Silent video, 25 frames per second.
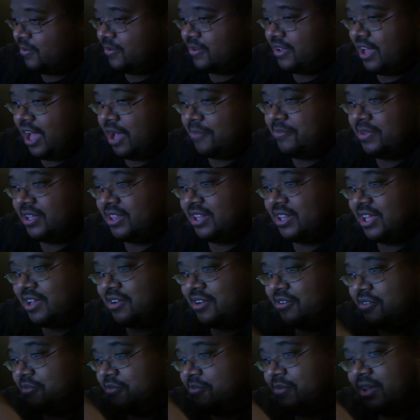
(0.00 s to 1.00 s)
got me like,
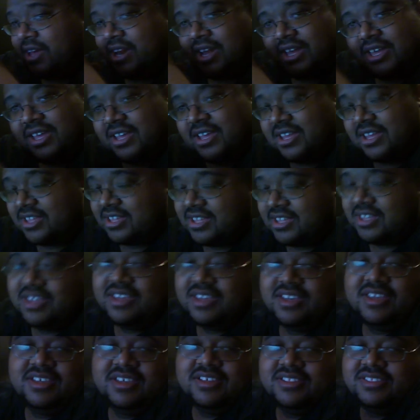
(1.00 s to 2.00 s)
oh man, I
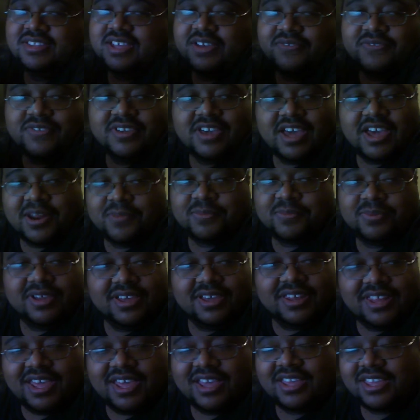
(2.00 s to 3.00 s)
definitely gotta
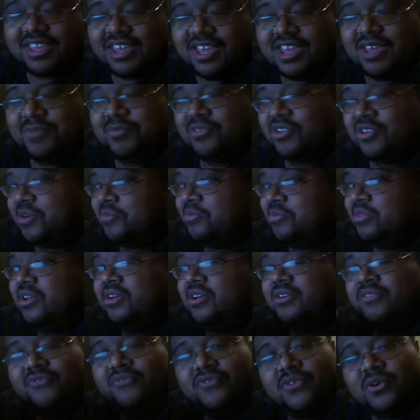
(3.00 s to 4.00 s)
play that game. I'm
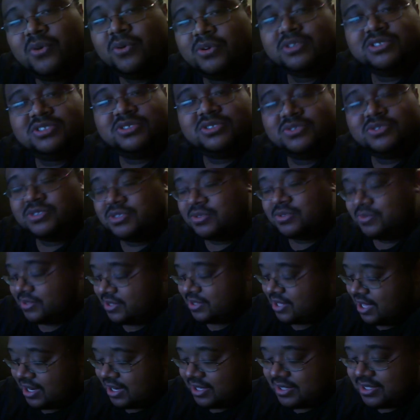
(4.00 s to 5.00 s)
looking forward to it
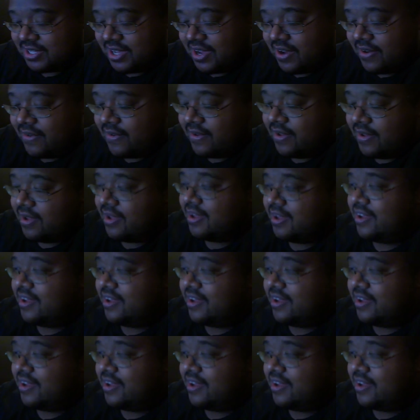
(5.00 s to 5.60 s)
without a doubt.